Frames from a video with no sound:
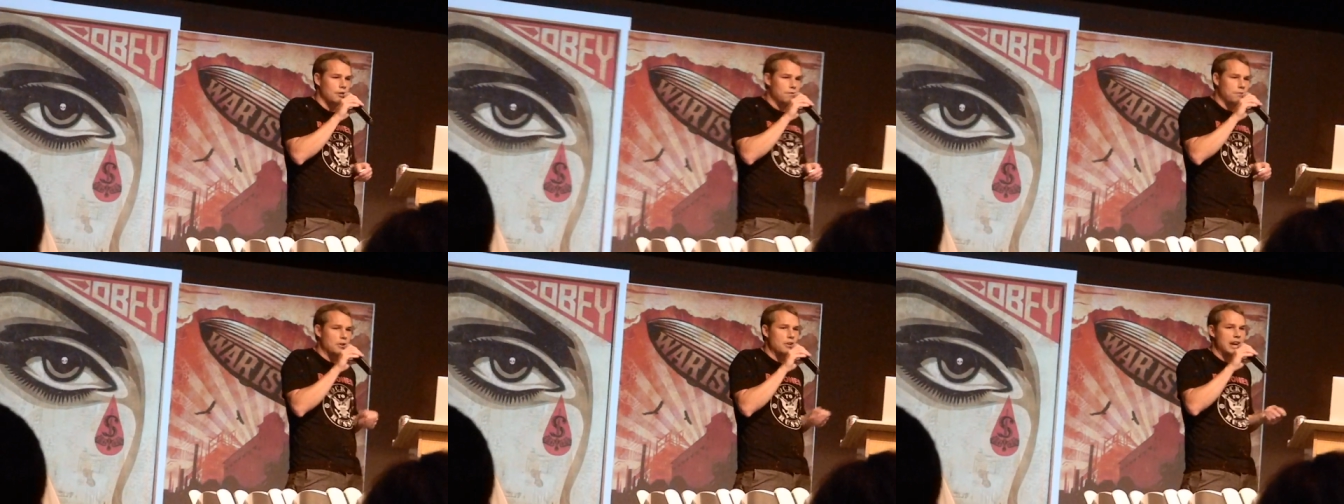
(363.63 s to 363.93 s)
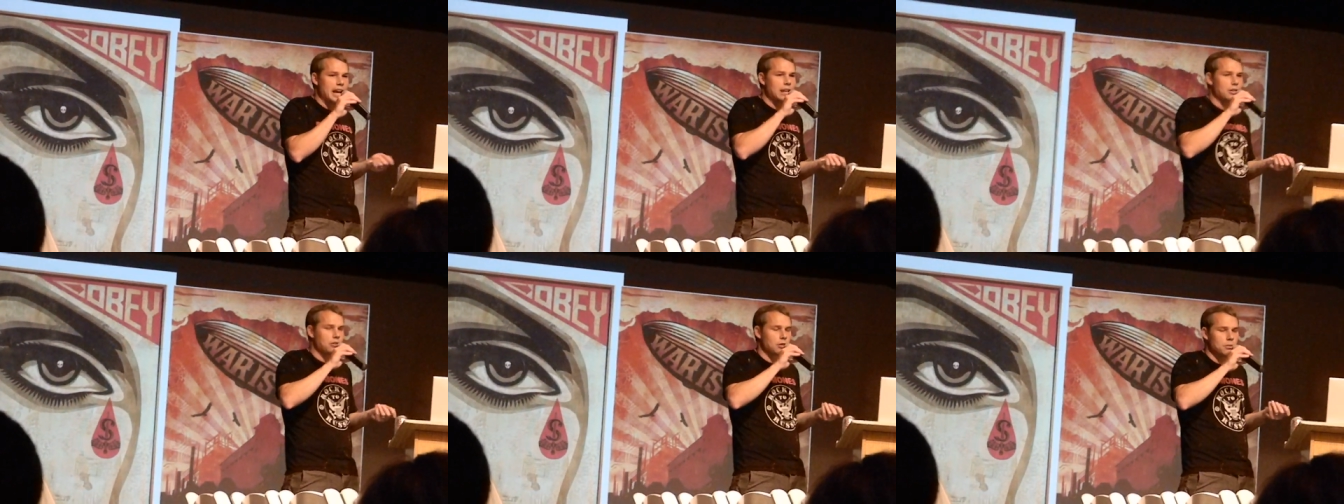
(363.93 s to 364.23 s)
for
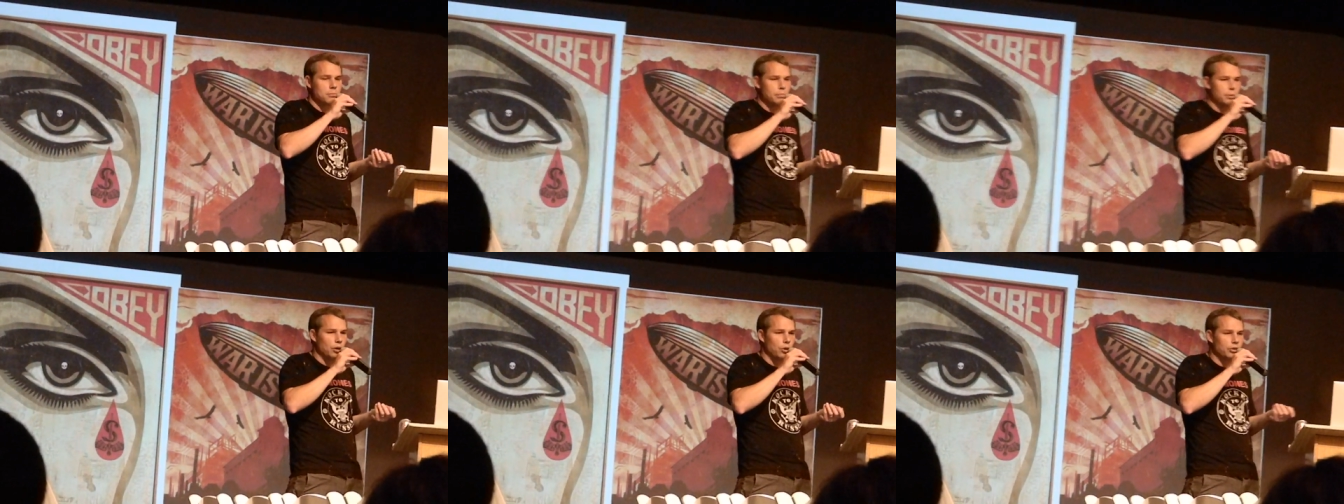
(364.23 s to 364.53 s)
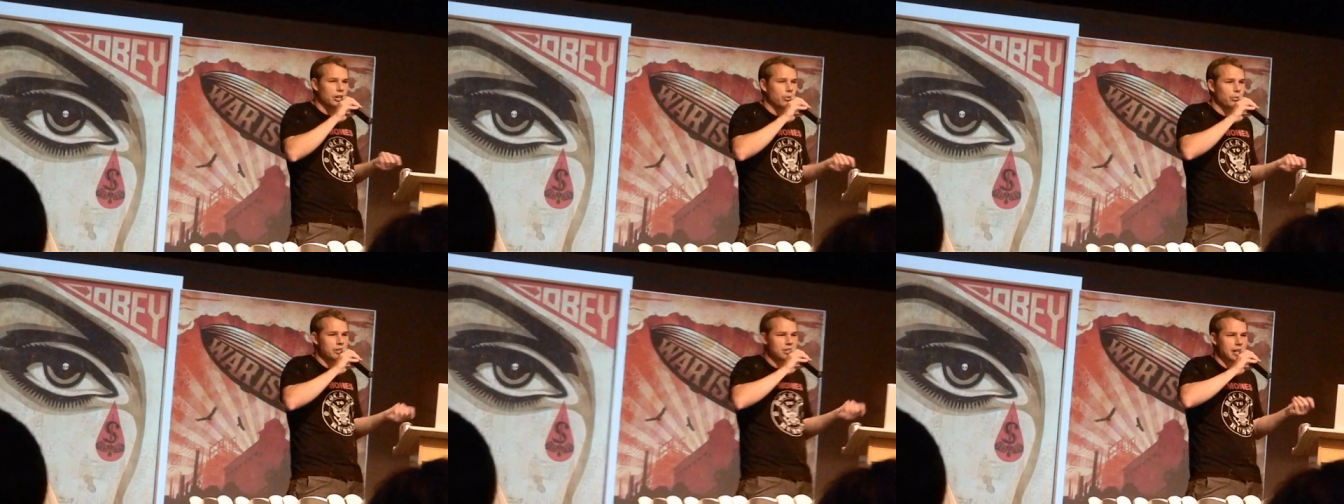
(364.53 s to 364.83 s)
nation
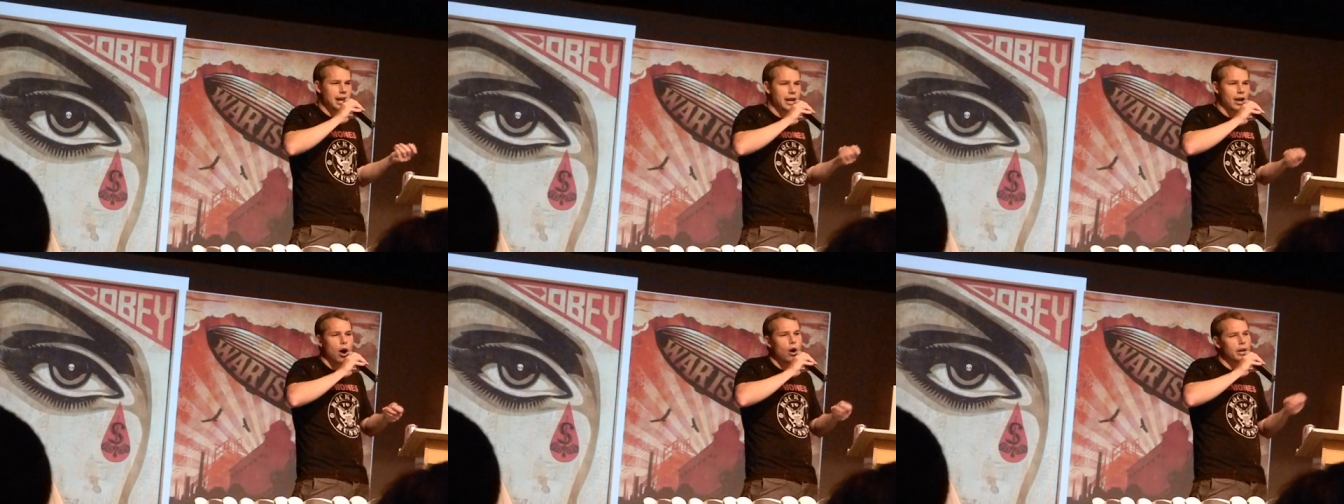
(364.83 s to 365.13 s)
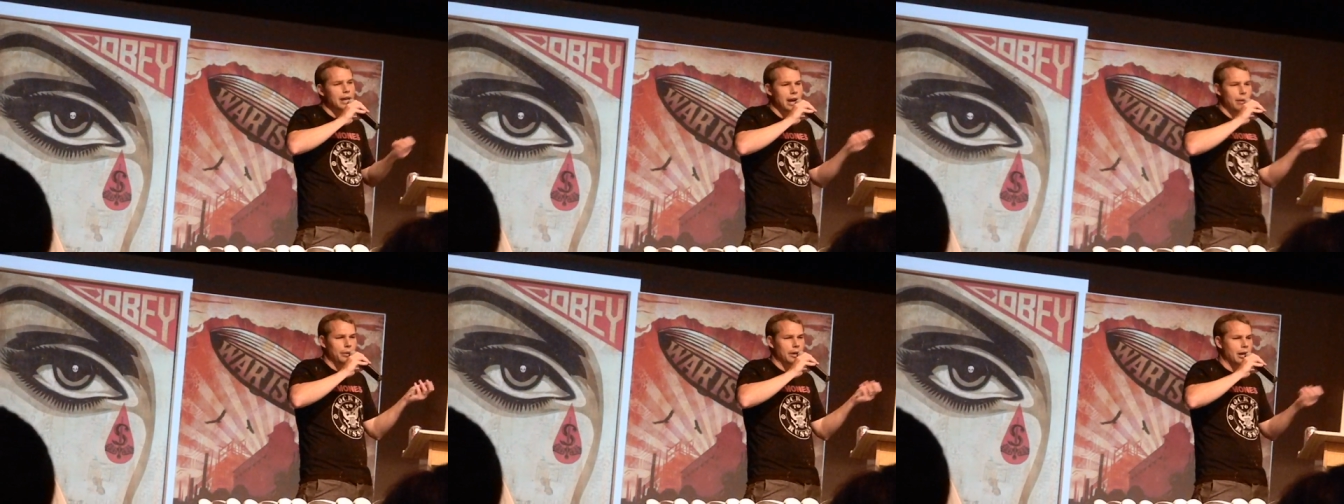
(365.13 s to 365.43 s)
building. We say, oh
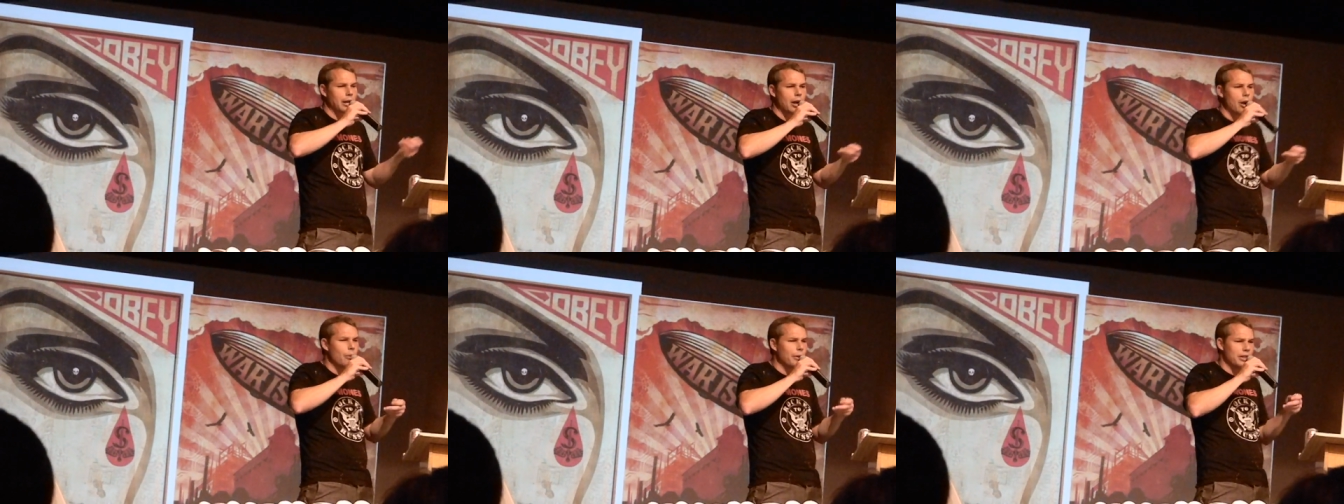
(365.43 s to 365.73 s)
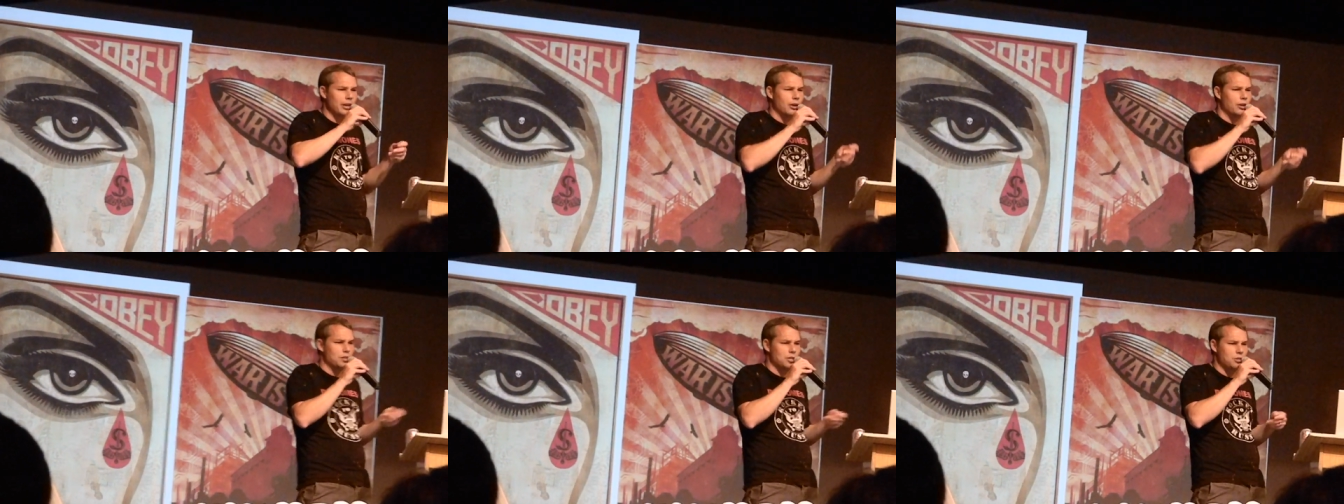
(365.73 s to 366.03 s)
yeah, we're going to go in
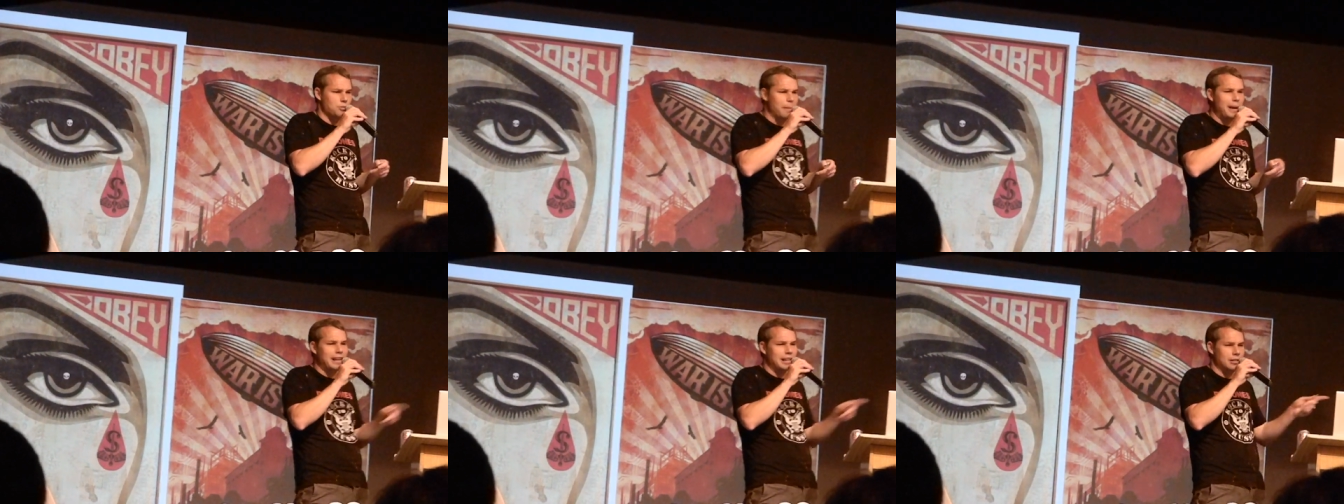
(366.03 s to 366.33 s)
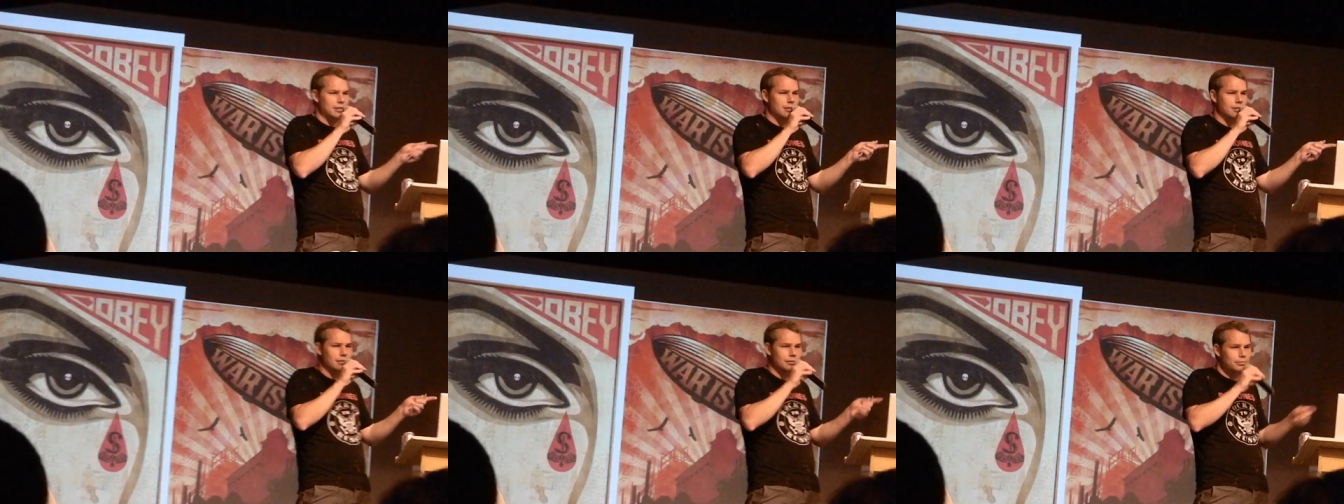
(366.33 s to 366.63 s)
there and just make
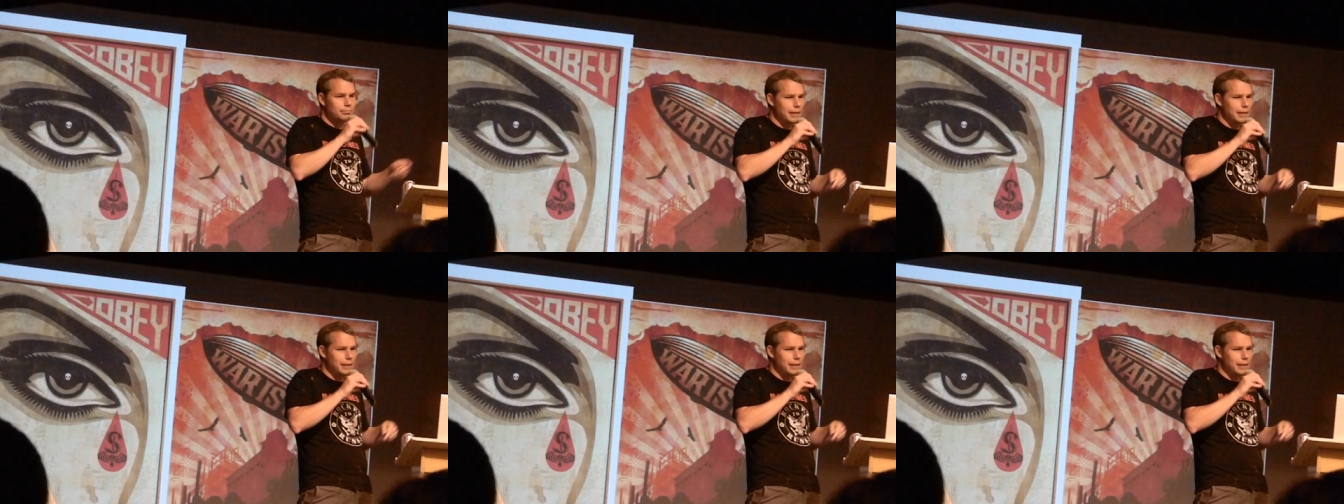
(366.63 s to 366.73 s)
it